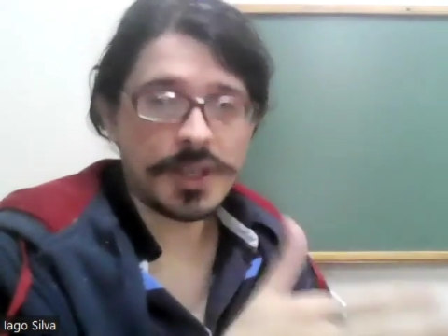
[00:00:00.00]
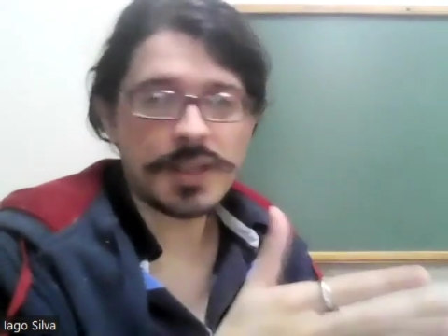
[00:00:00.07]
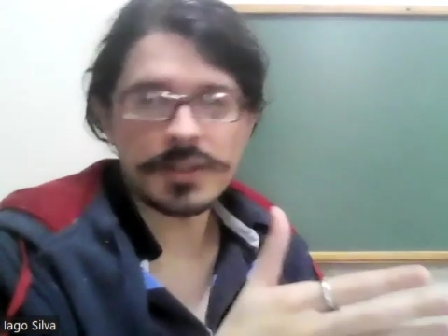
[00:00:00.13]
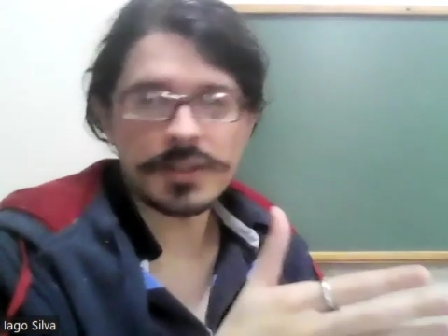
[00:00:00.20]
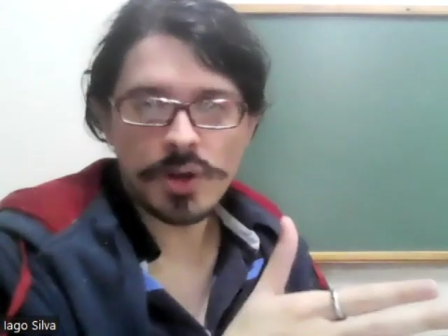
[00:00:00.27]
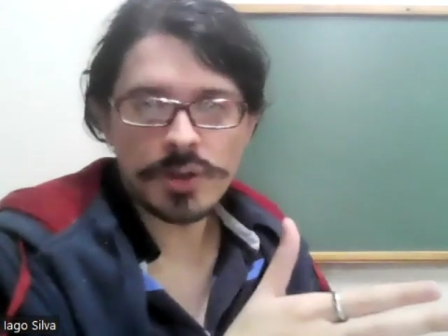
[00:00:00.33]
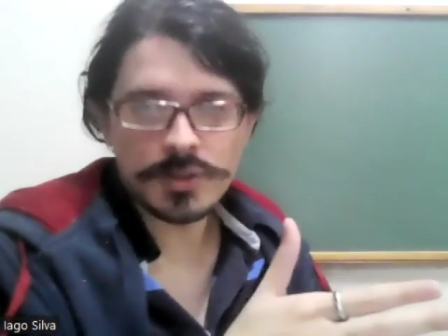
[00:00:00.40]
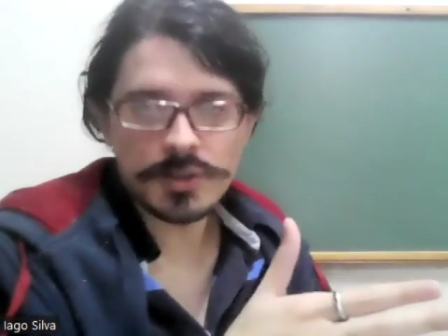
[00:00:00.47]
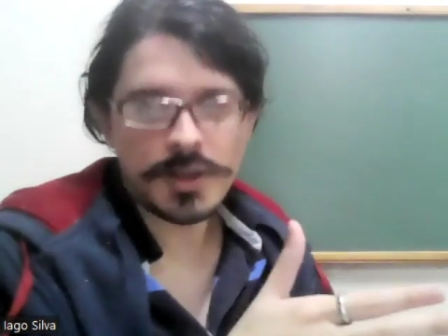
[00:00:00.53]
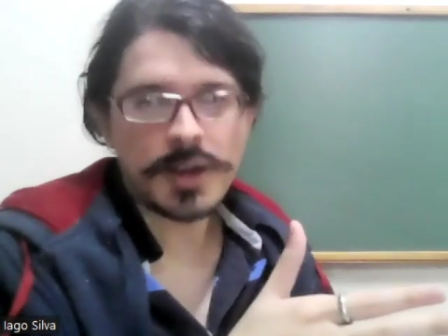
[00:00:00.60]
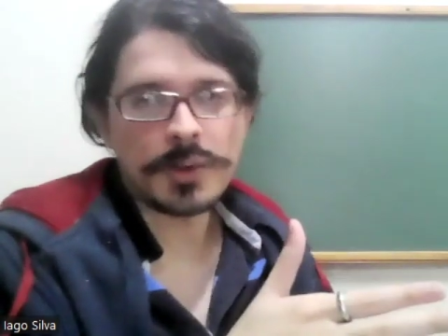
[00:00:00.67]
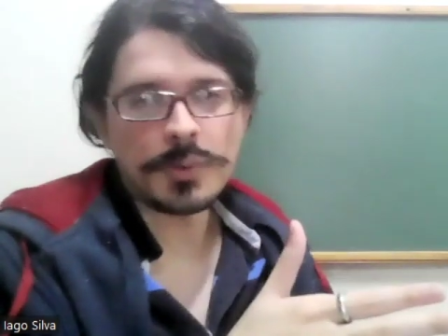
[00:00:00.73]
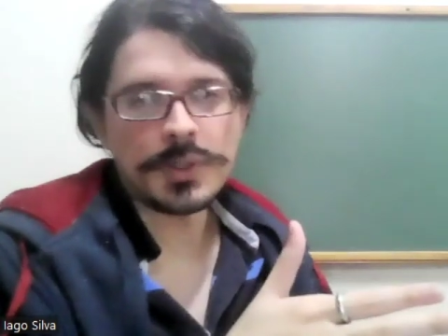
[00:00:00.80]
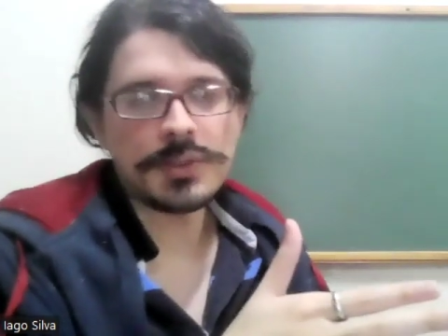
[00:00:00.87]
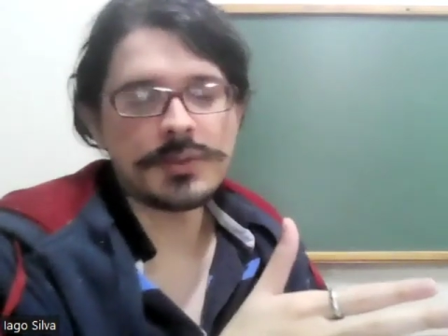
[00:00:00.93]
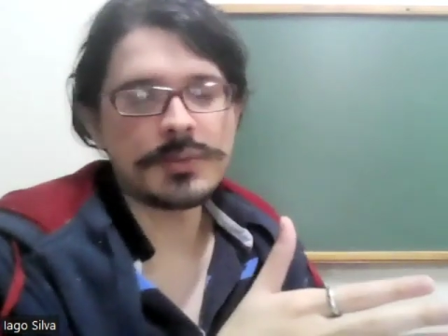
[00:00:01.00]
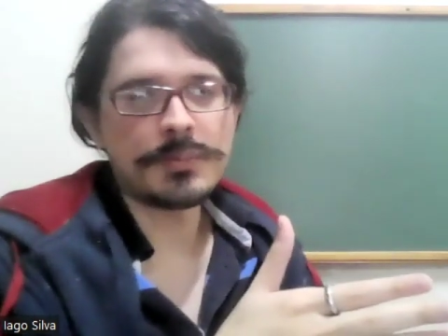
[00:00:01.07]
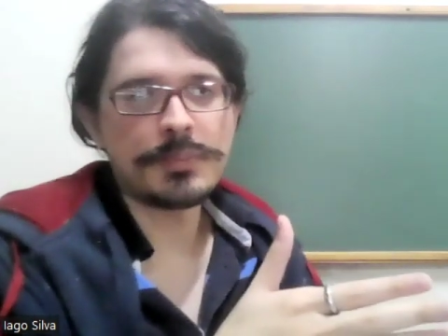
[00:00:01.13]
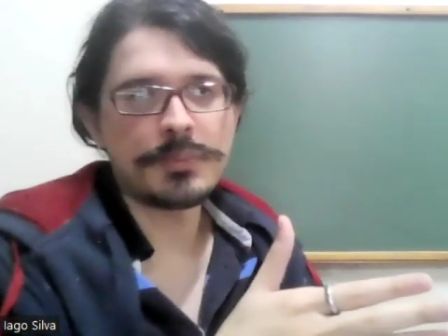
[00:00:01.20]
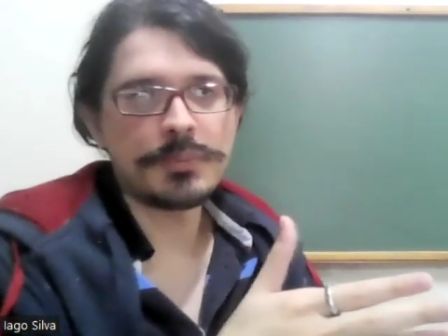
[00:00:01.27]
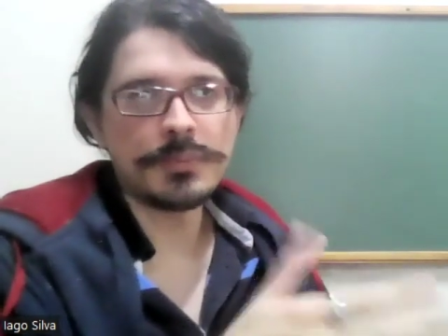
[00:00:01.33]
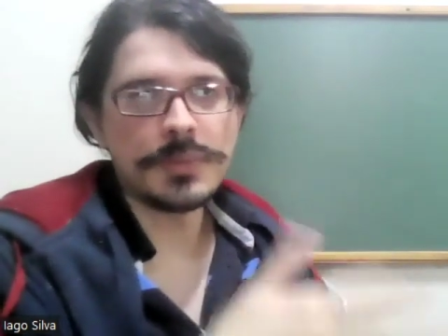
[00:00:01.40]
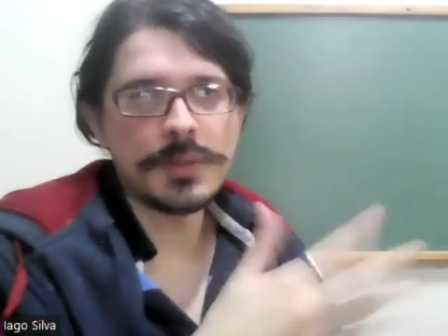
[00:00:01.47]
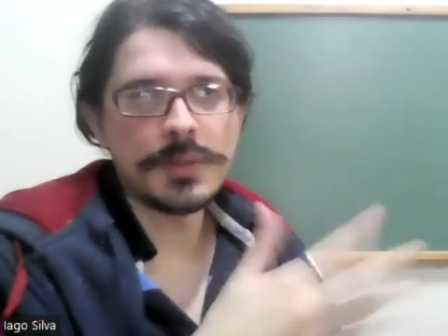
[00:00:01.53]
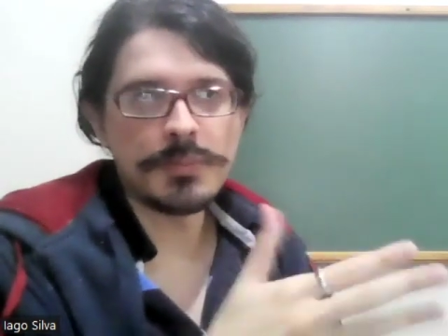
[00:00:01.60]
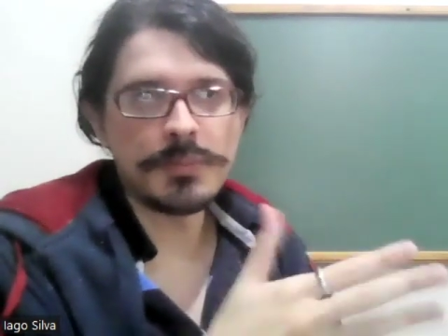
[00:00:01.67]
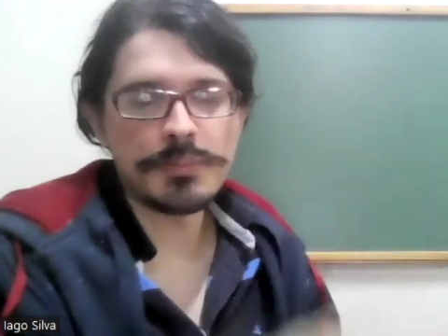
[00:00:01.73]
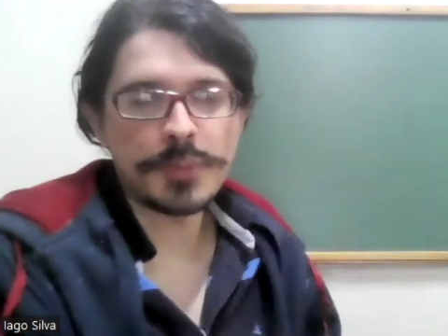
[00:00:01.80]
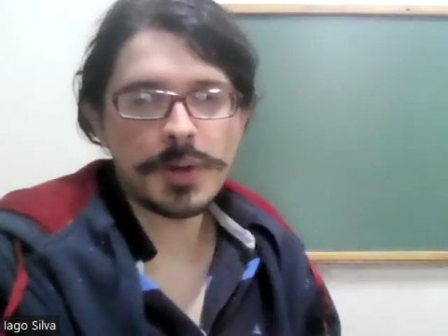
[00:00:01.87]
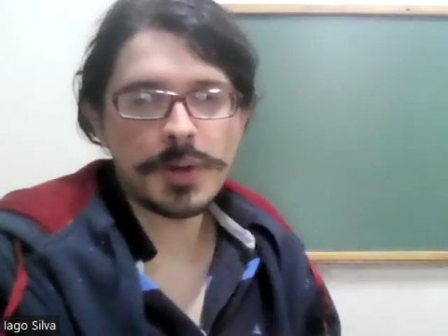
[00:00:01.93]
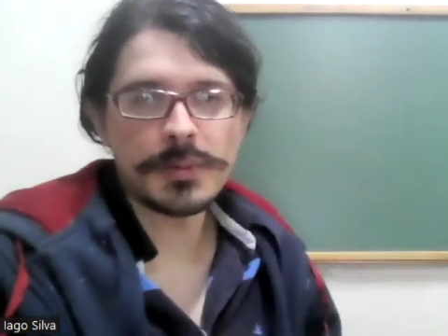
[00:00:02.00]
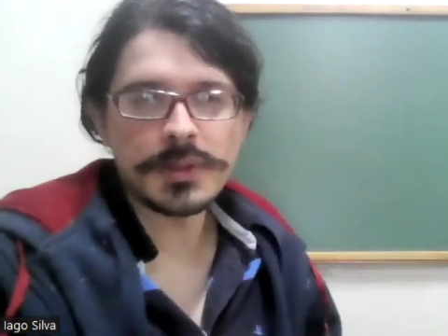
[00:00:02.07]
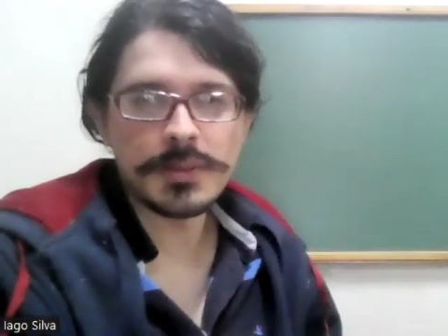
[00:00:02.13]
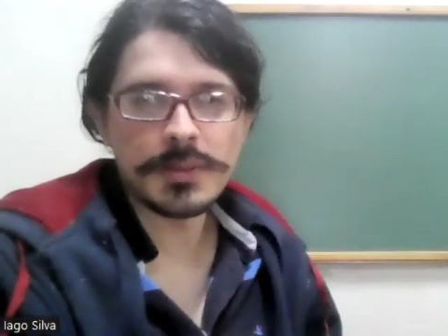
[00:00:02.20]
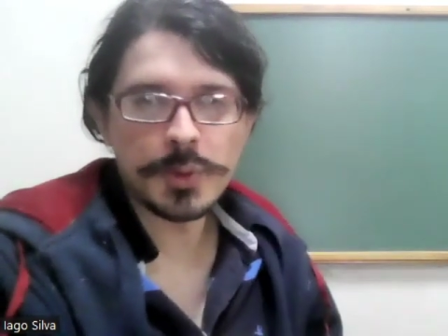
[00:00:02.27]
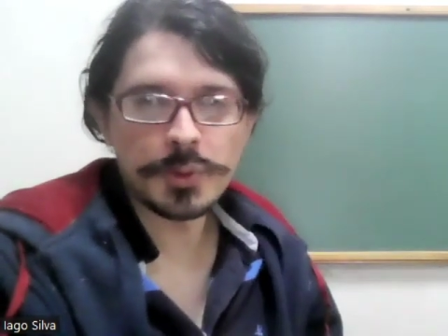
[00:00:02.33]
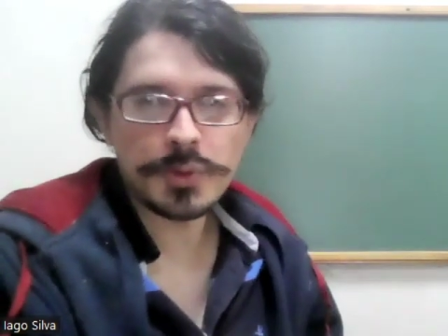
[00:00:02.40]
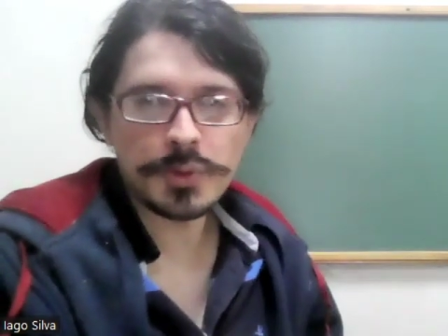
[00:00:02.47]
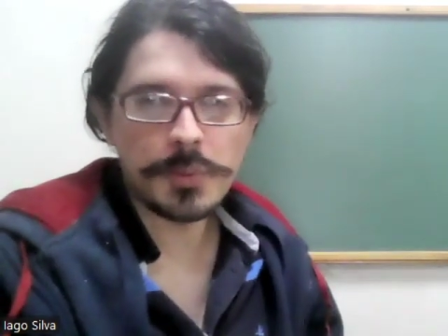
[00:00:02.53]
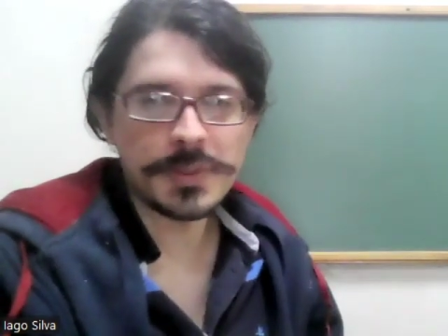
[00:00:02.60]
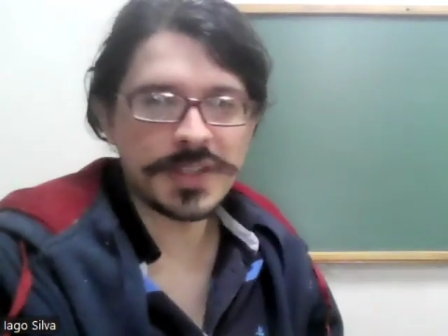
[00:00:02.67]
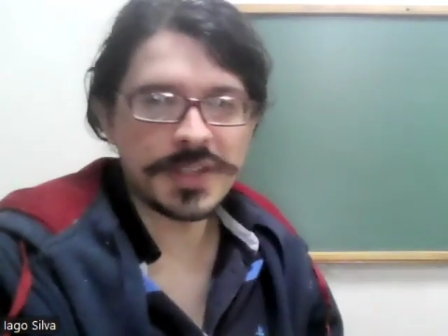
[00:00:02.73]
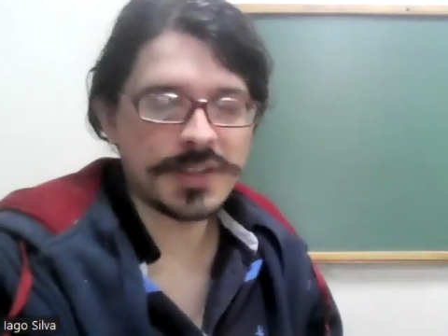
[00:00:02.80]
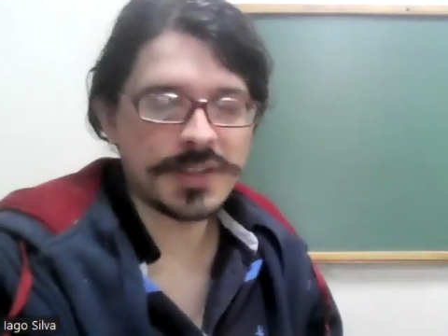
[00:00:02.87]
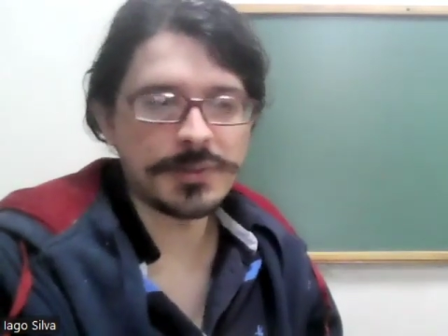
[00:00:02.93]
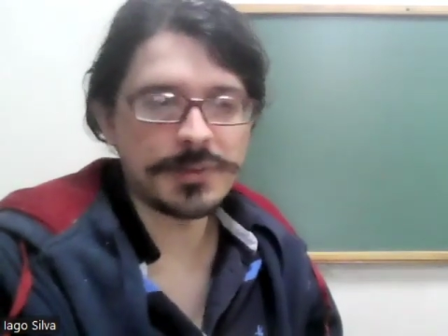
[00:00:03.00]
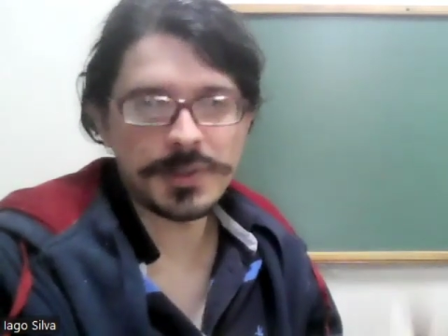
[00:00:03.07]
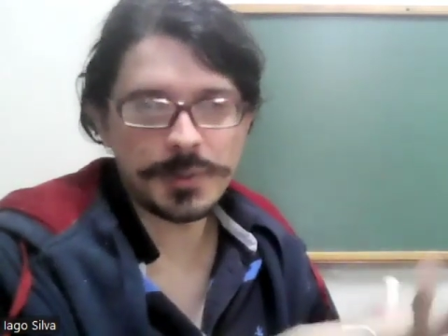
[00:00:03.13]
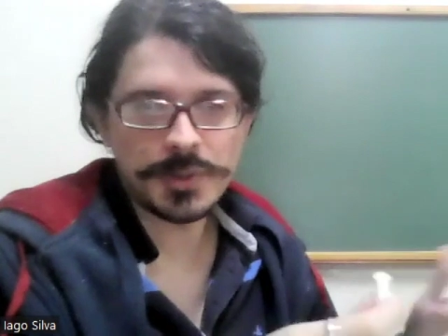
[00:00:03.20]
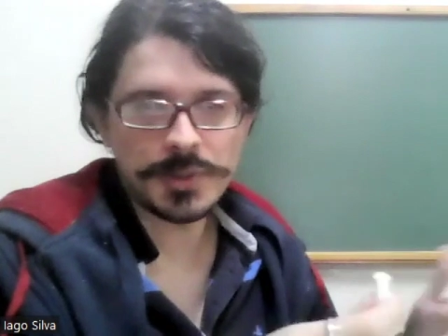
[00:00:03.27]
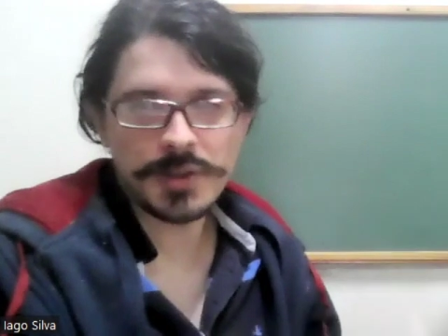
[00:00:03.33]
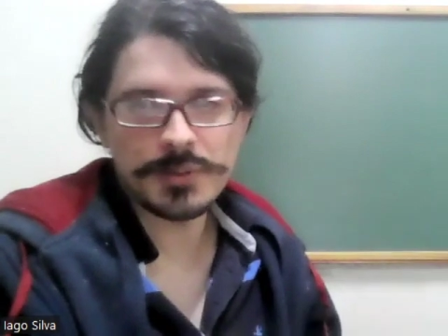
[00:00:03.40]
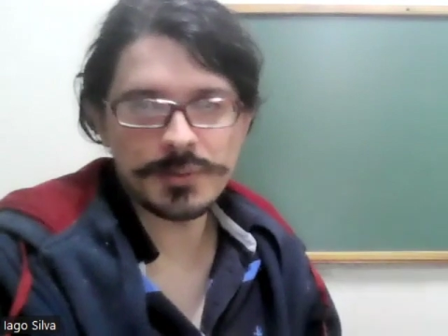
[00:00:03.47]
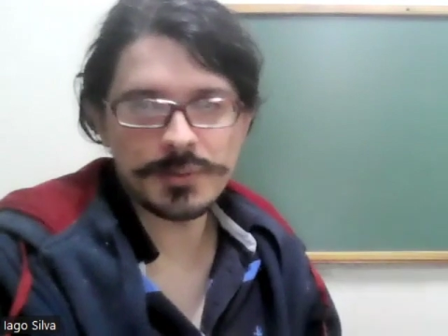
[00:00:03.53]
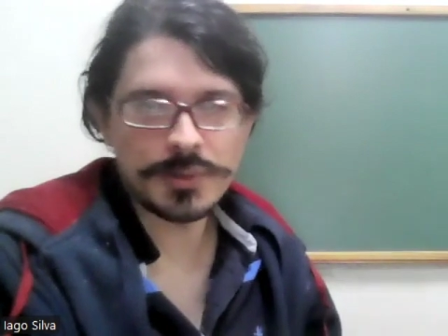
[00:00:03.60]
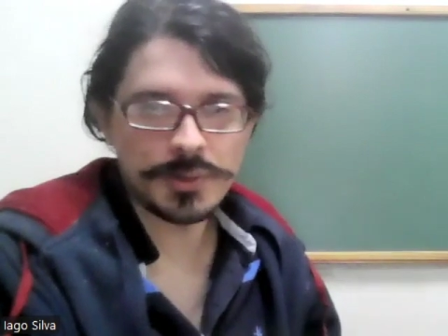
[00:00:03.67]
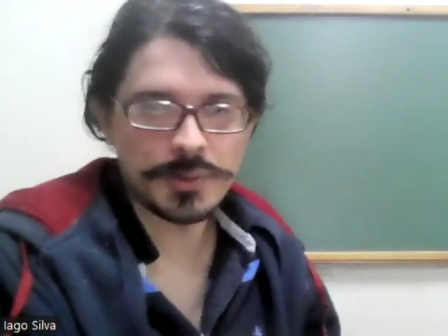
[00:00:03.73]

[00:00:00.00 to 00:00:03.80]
yes, hot star, which is probably the most complicated thing which I've